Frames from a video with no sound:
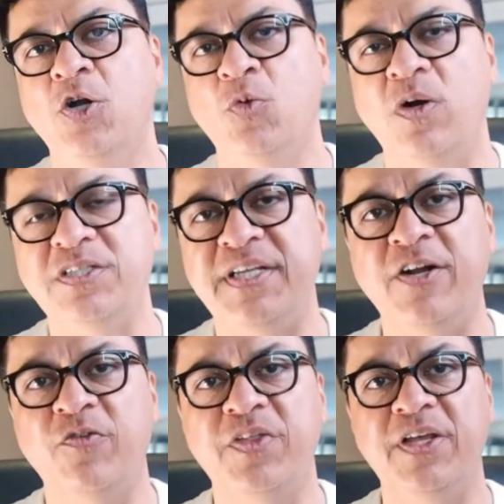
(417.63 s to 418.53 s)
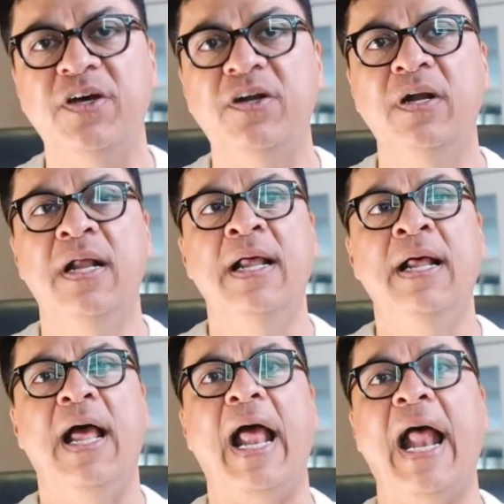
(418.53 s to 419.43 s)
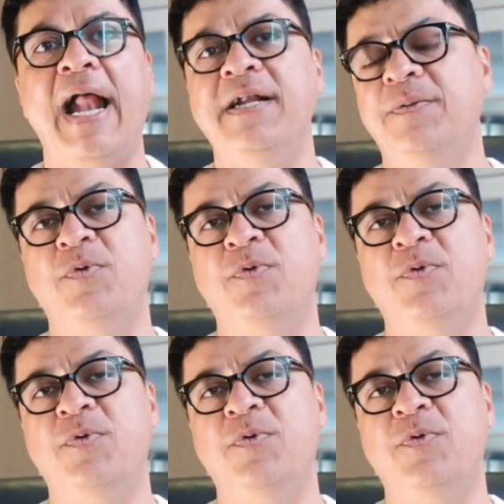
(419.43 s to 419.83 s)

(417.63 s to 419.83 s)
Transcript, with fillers: towards the end of the year and